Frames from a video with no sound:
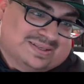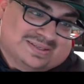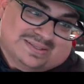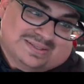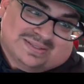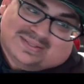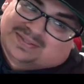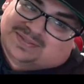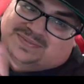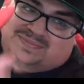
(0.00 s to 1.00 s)

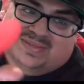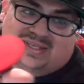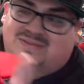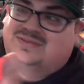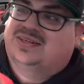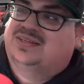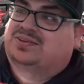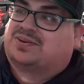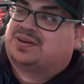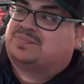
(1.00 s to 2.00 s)
That's going to get
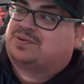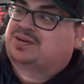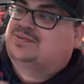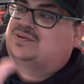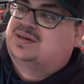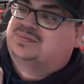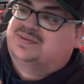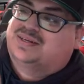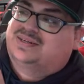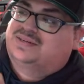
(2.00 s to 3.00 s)
dirty pretty quick,
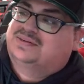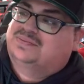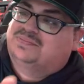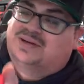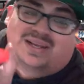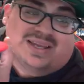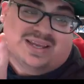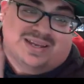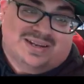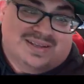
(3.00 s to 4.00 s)
man. But
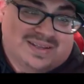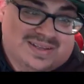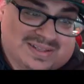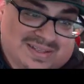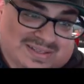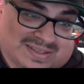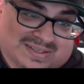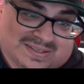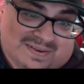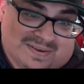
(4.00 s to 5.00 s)
again, this
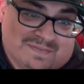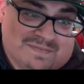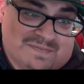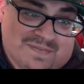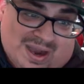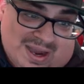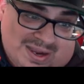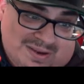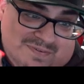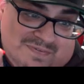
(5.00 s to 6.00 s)
is a
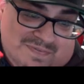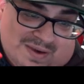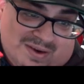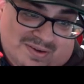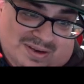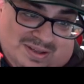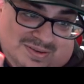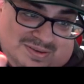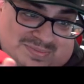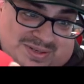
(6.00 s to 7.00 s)
fire color
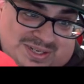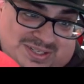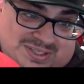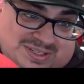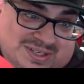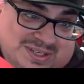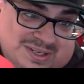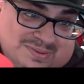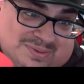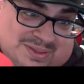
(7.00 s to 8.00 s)
combination
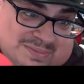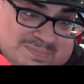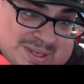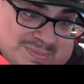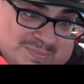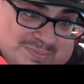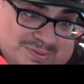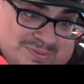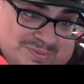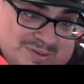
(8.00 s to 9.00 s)
with the baby
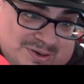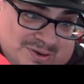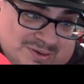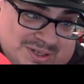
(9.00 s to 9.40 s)
blue curly